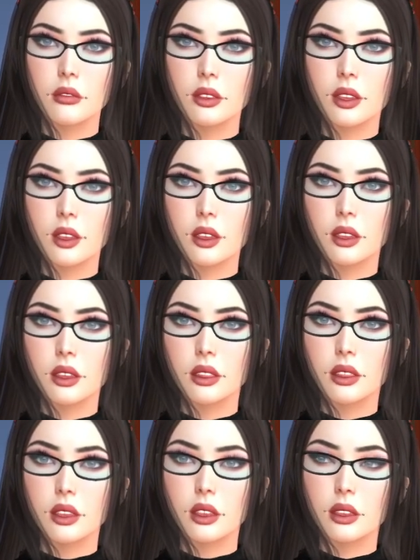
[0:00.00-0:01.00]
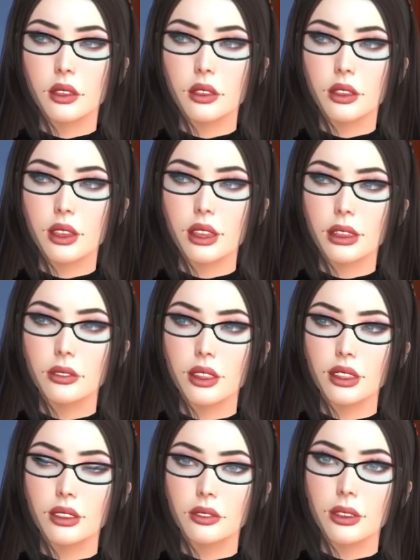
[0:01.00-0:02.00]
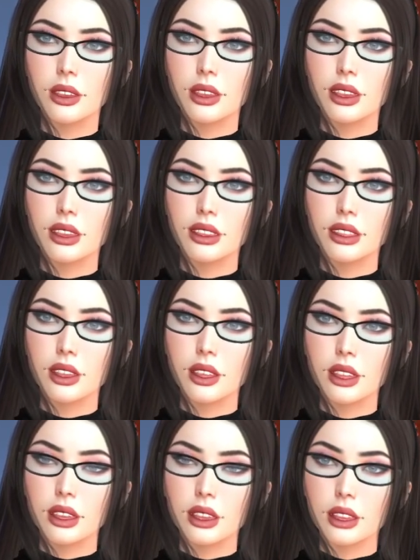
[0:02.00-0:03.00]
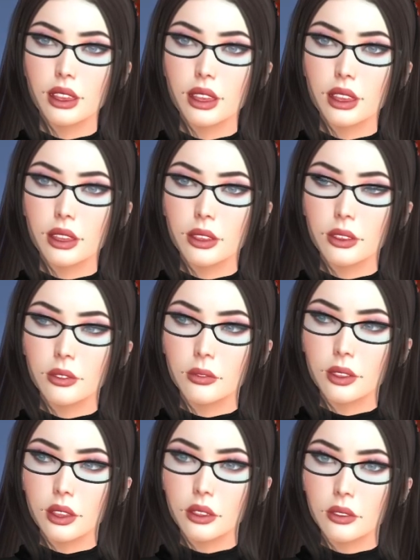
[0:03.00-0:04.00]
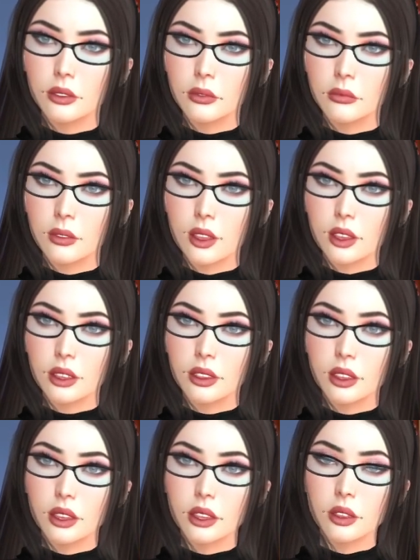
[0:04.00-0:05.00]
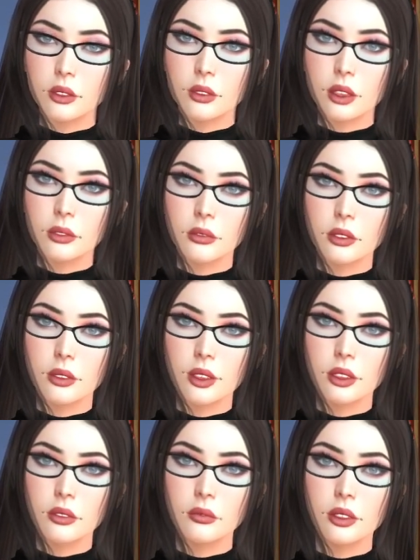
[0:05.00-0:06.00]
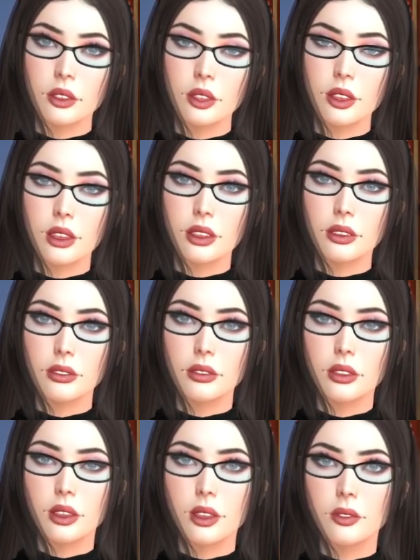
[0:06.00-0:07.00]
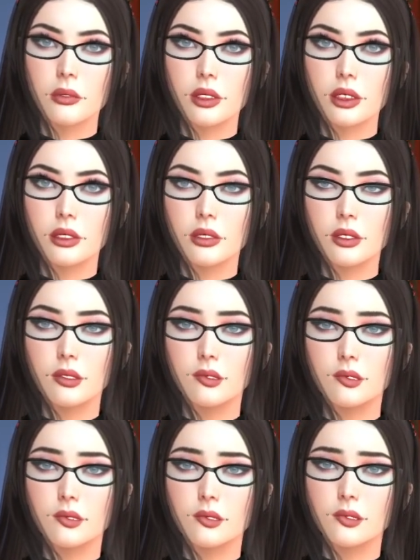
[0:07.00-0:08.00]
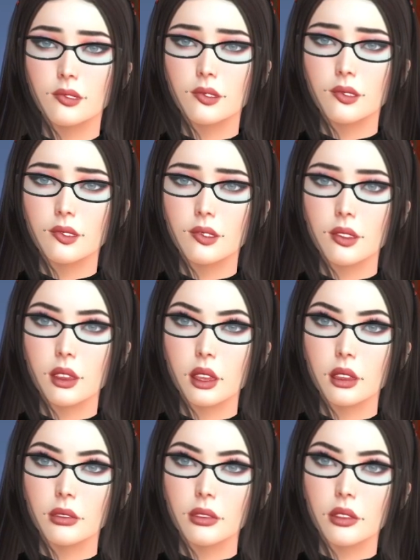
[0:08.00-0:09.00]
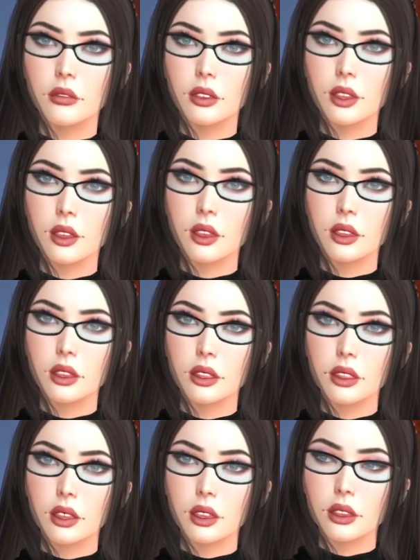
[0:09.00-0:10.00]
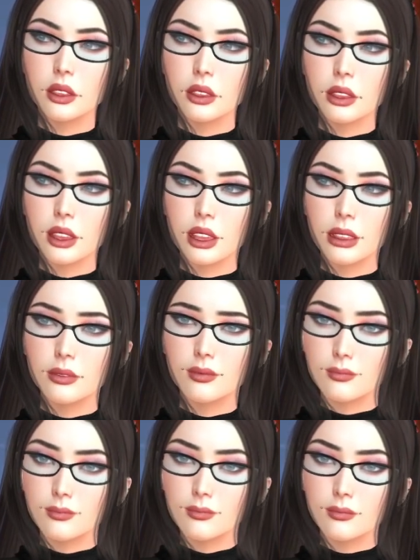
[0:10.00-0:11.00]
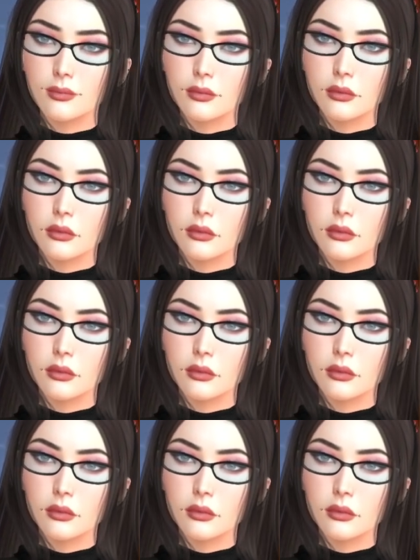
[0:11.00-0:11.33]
And they just happen to write something on the front page of their profile because they forgot that they weren't hosted anymore. Don't do this. Capital letters are just no.